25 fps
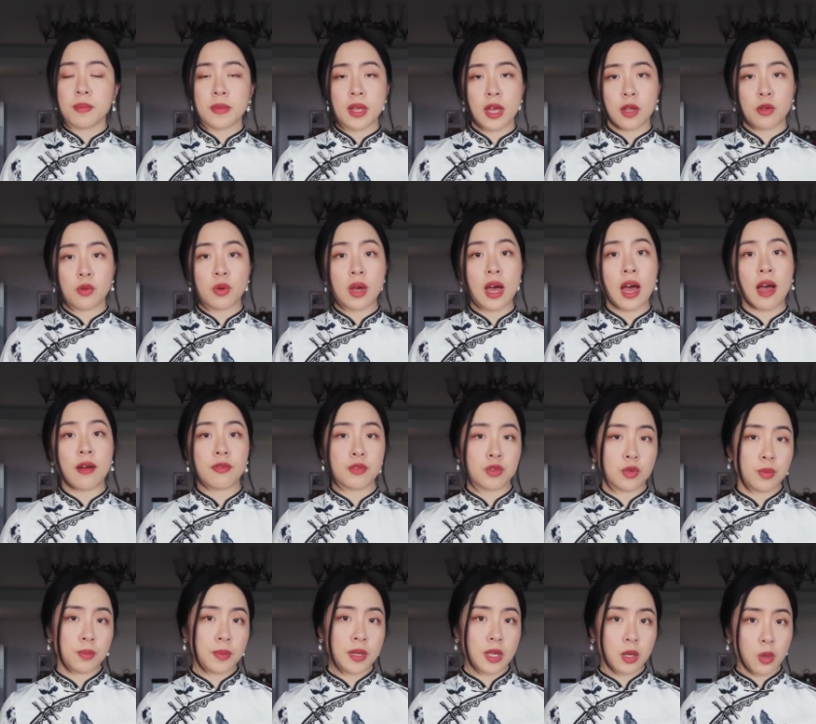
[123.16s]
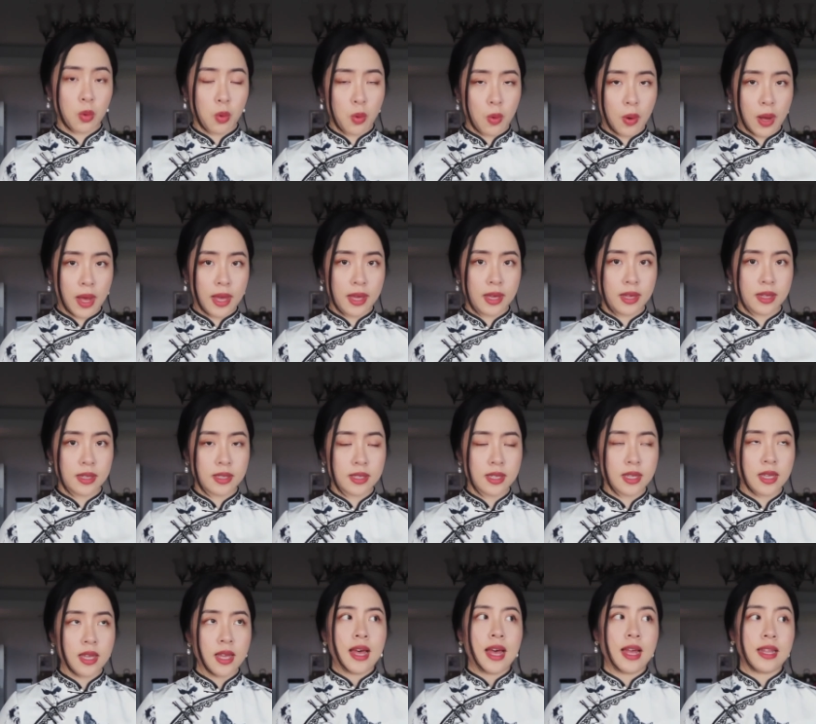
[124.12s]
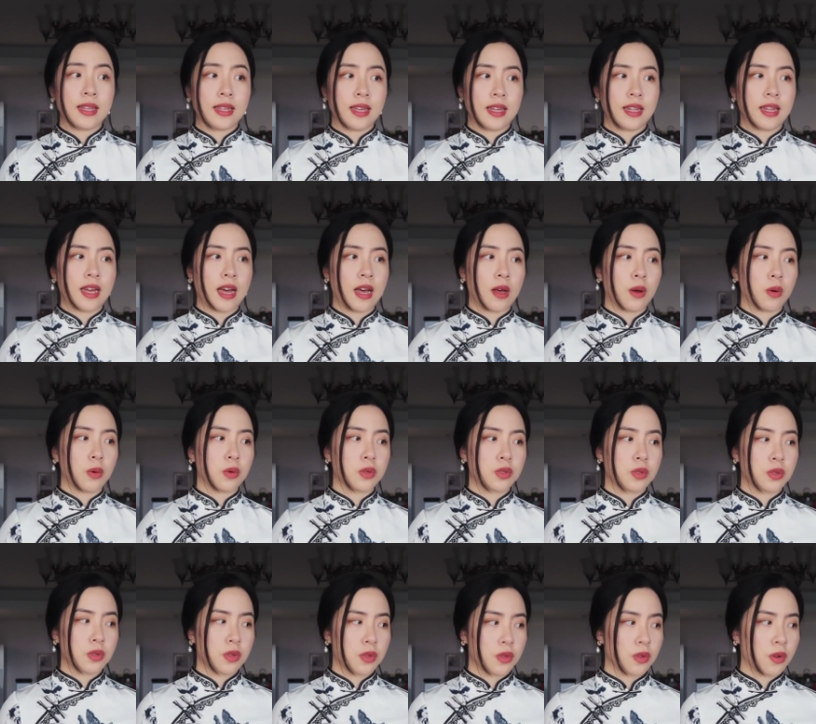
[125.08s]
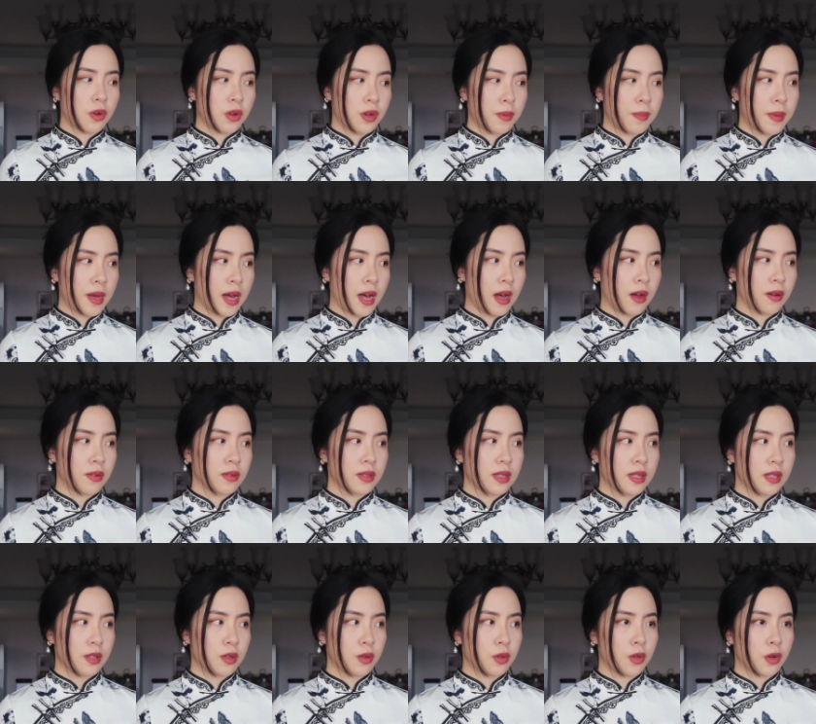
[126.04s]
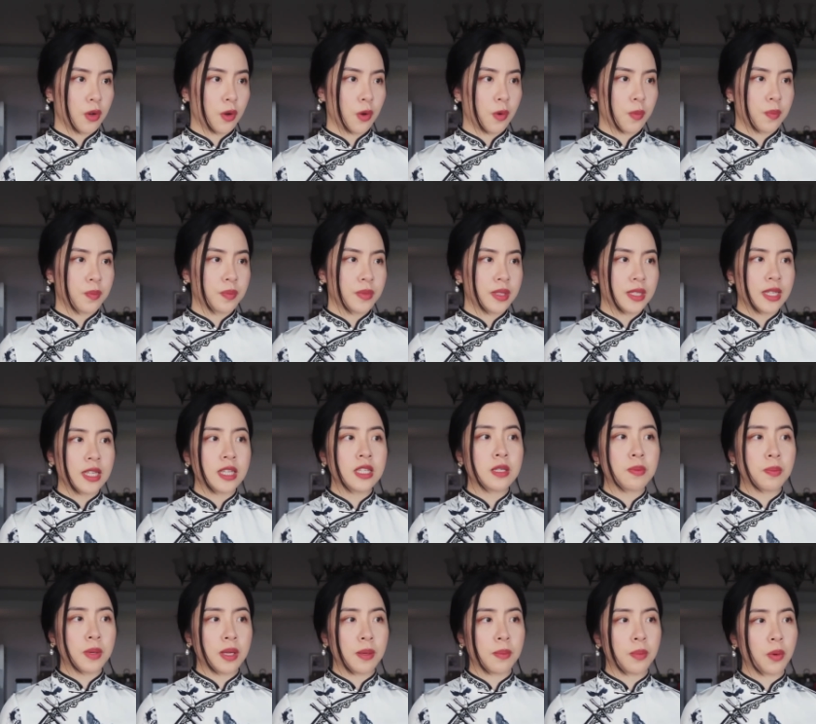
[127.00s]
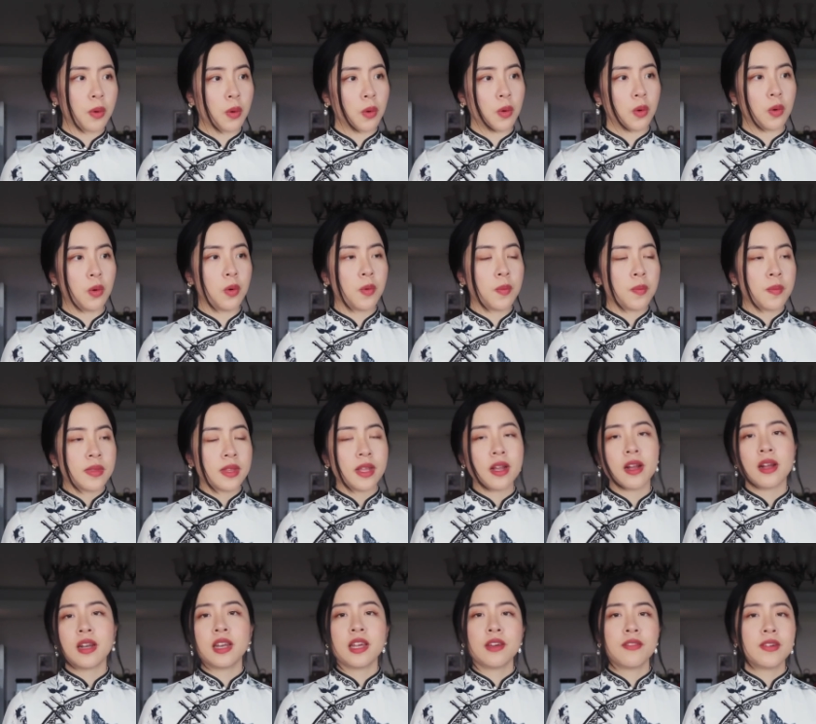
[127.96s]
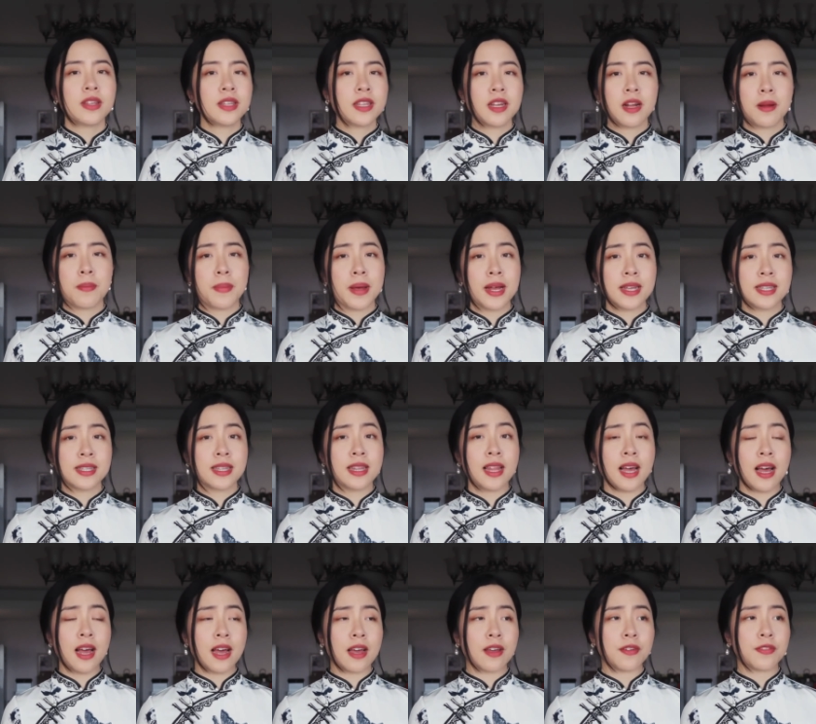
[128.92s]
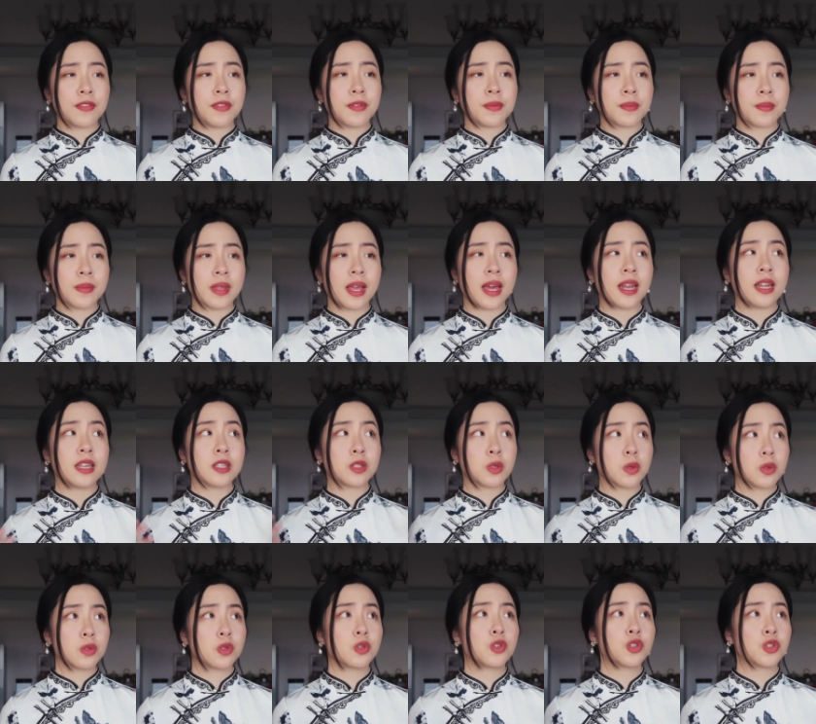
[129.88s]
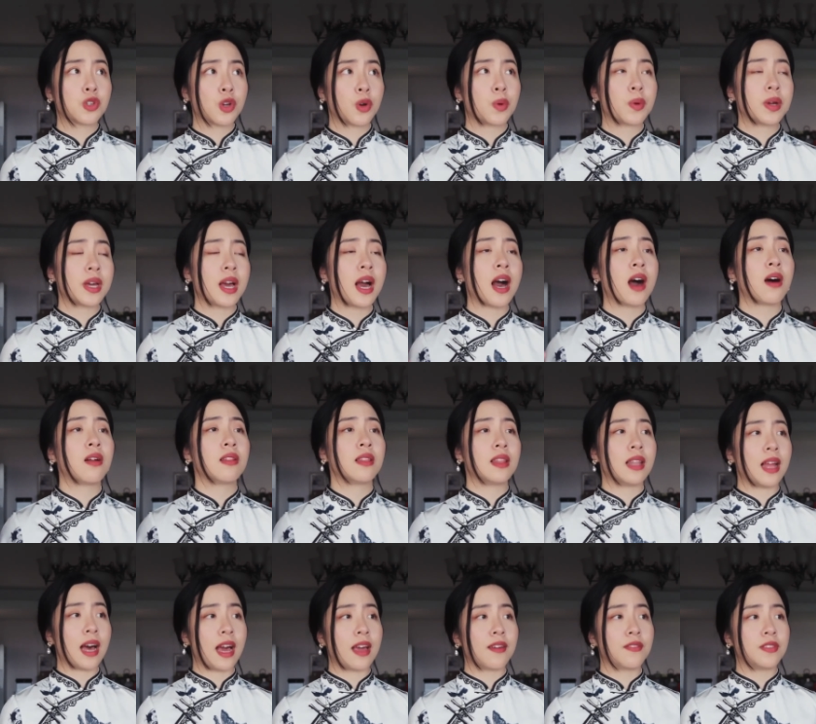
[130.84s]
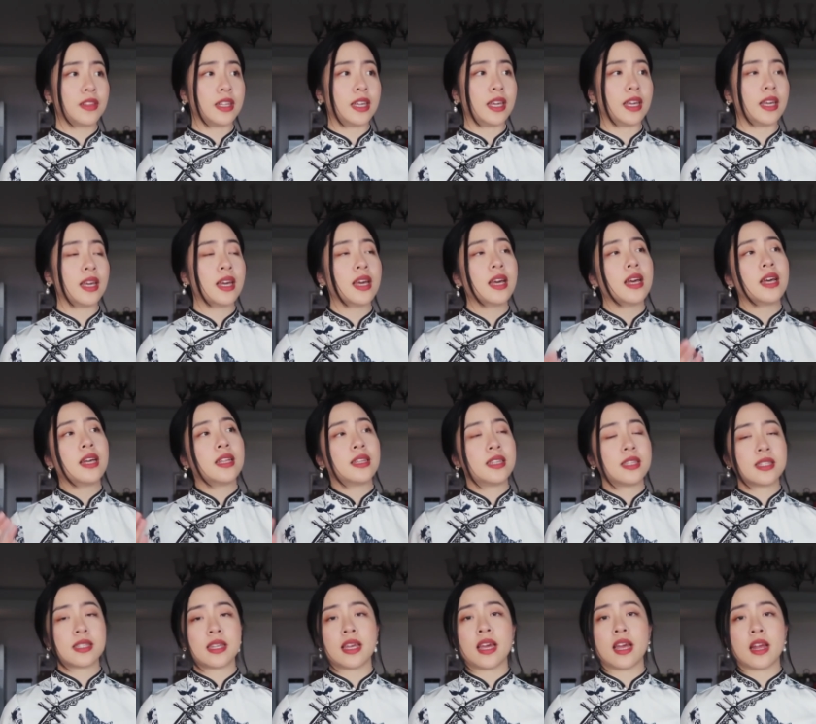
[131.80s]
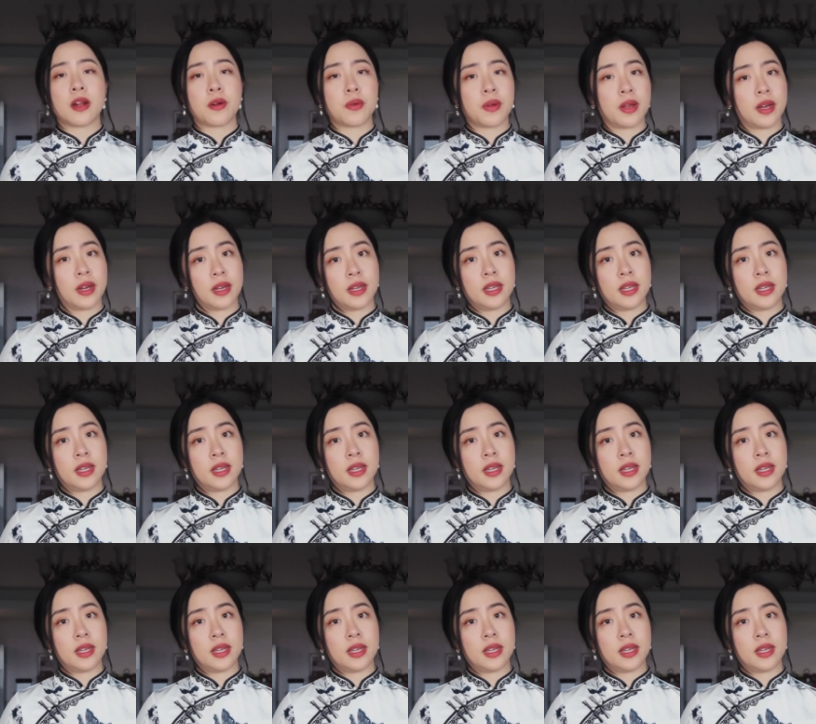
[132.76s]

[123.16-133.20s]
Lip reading: that you have to be quiet. And then I also thought about, these people, they're living their best life. And it's also showing how lively this area